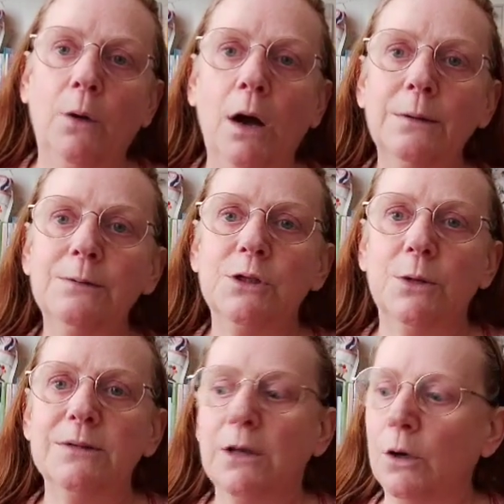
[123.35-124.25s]
What I will
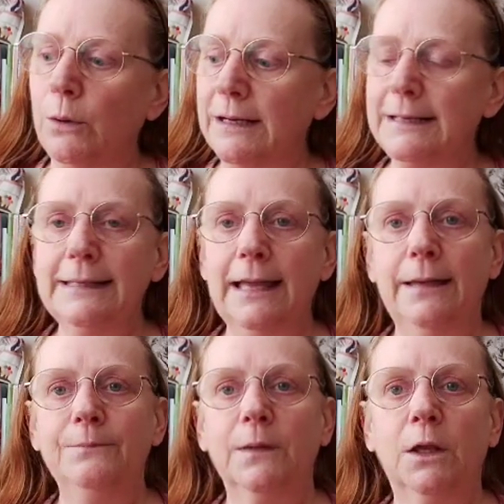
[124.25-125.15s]
do is I'll
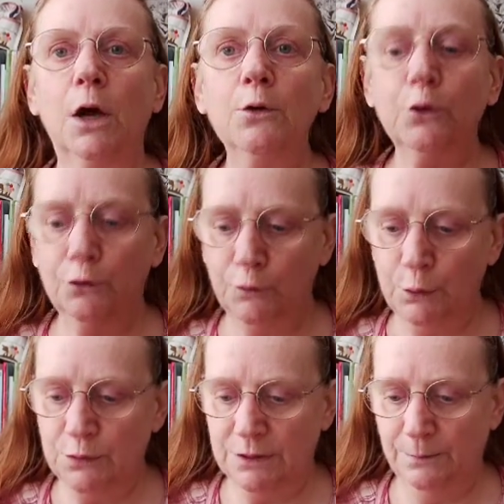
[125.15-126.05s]
quickly go
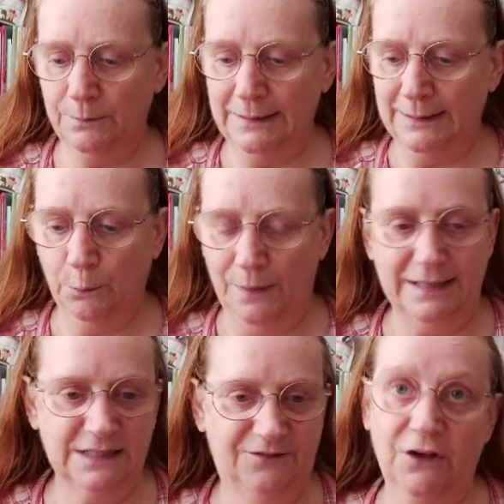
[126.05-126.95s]
through some little
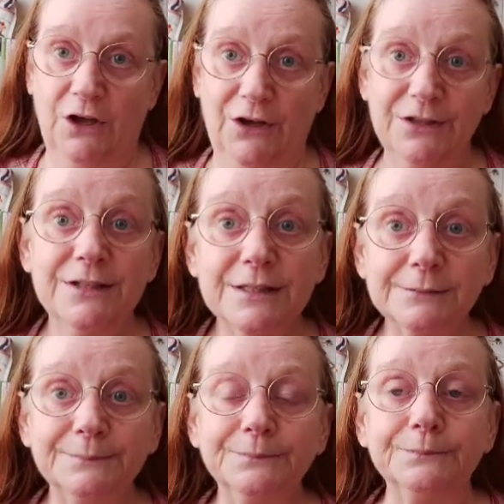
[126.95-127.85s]
bits
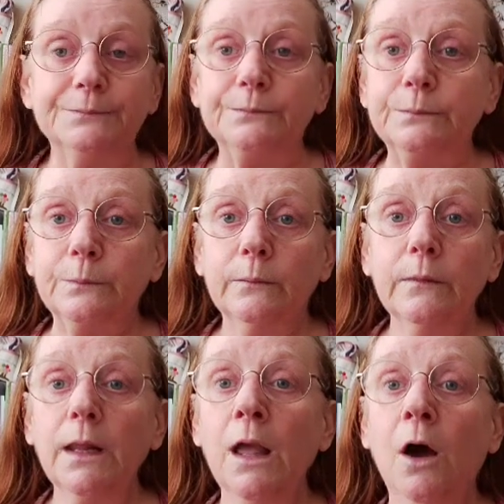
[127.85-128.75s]
first
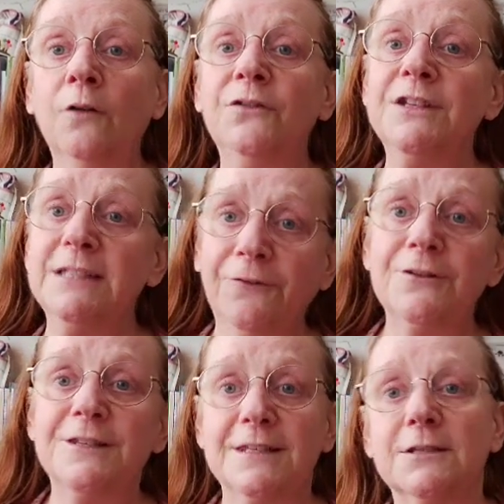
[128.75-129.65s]
of the
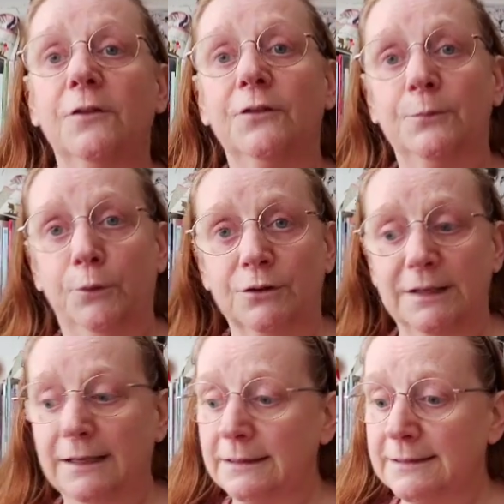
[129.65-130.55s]
differences of the
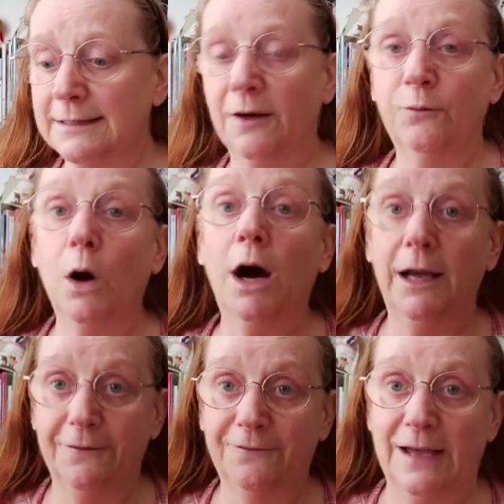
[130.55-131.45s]
products, of what
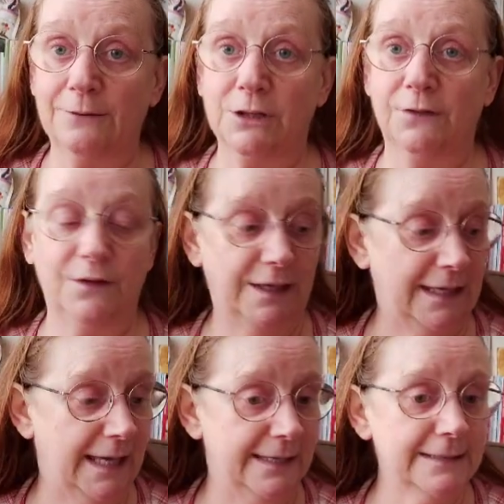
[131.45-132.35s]
I have found over the
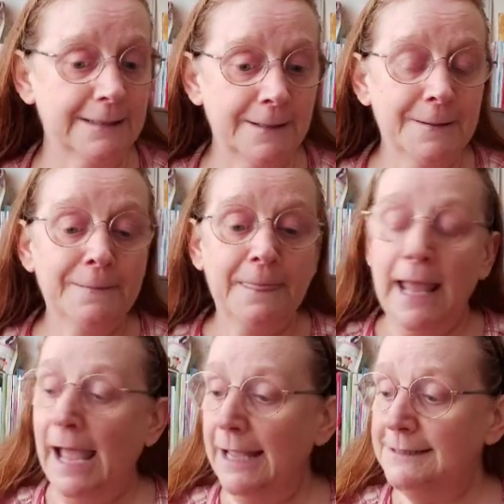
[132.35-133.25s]
years,
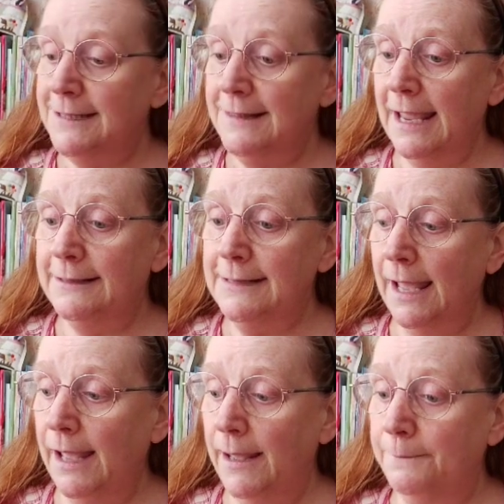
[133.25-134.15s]
and
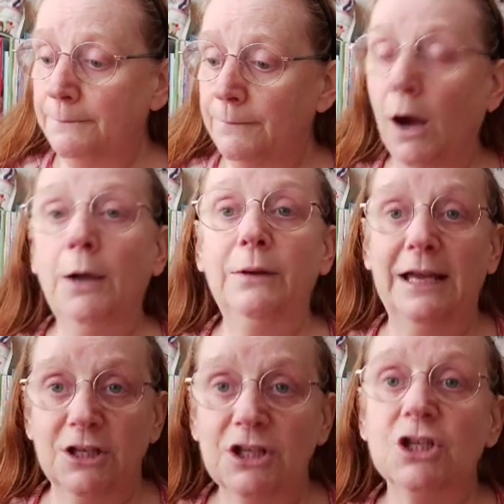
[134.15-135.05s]
then I
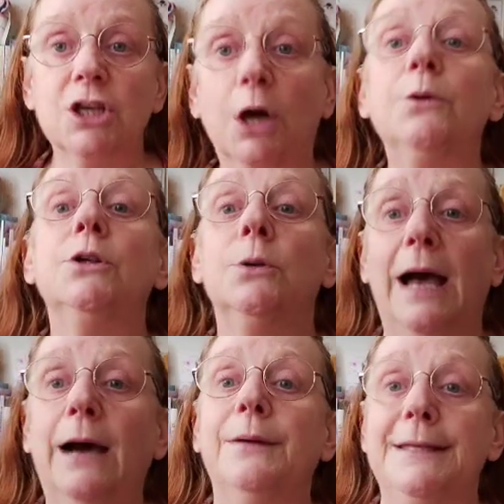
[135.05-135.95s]
will actually show
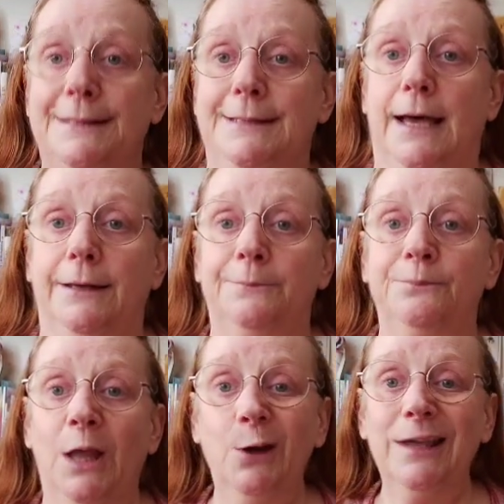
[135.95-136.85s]
you how it is
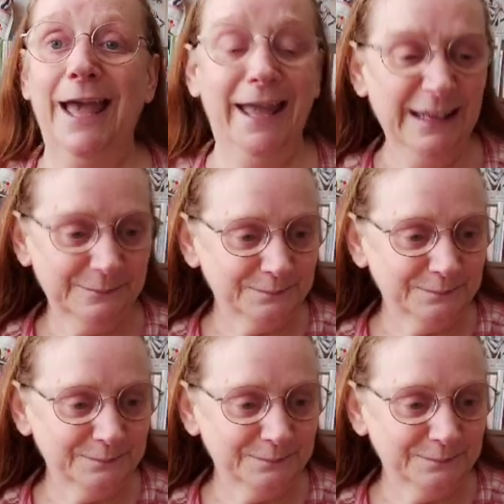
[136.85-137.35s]
done. Okay?